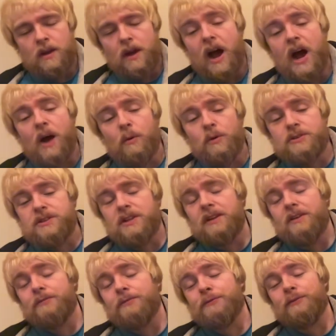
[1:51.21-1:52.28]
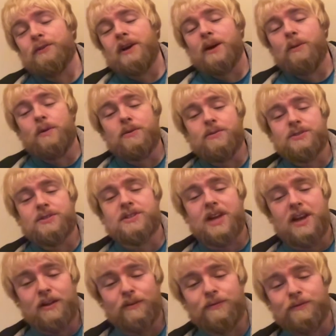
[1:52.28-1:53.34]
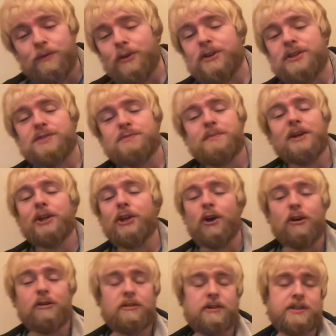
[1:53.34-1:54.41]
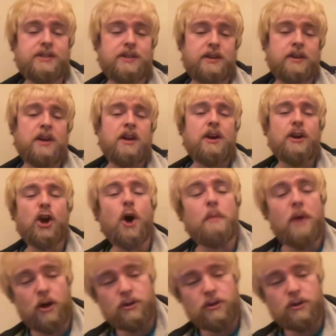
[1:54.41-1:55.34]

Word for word: I want to live free. I won't settle for this mediocrity. Come on.